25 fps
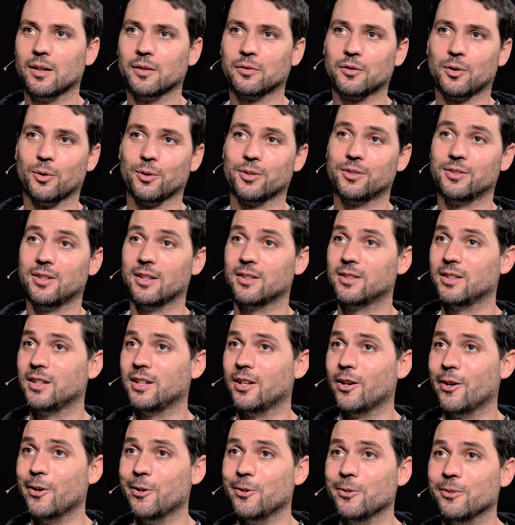Of course,
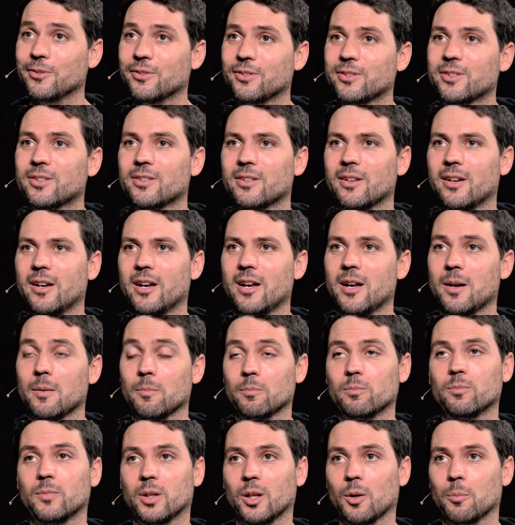Disney owns
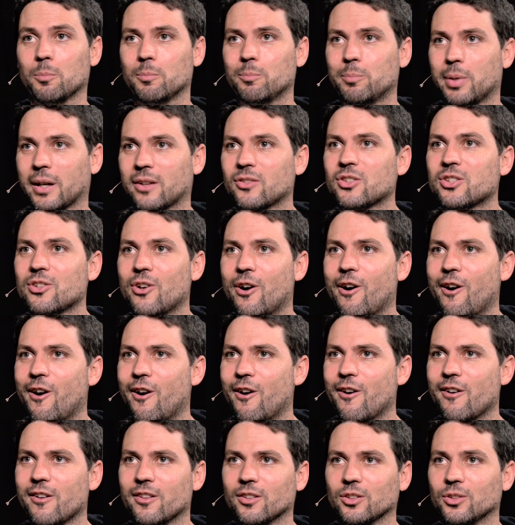
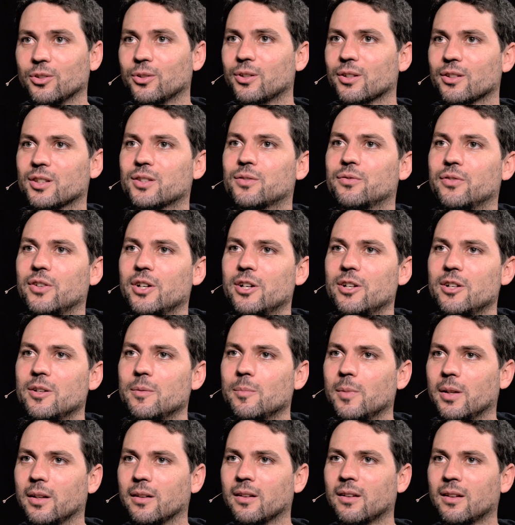Pixar and
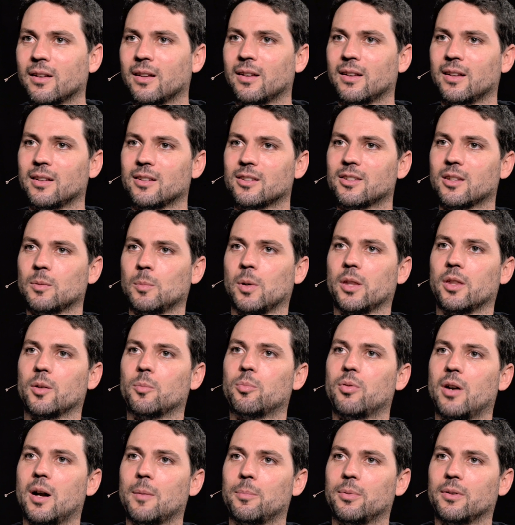Lucasfilm and some other
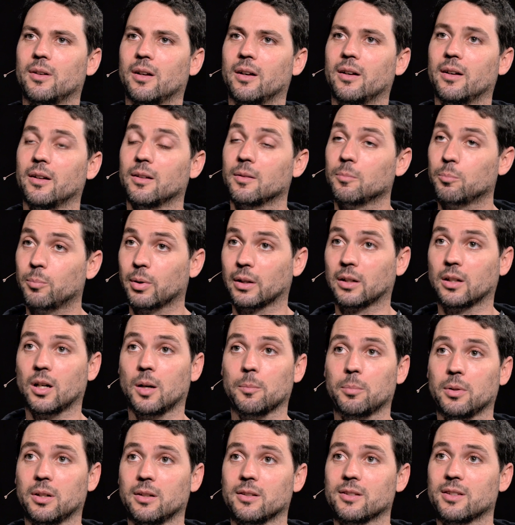big
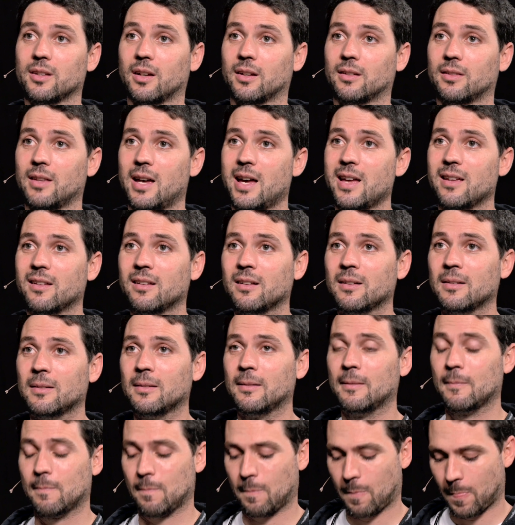companies like that
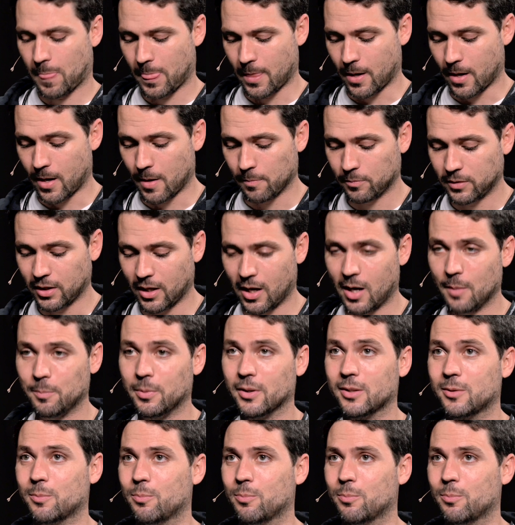to help us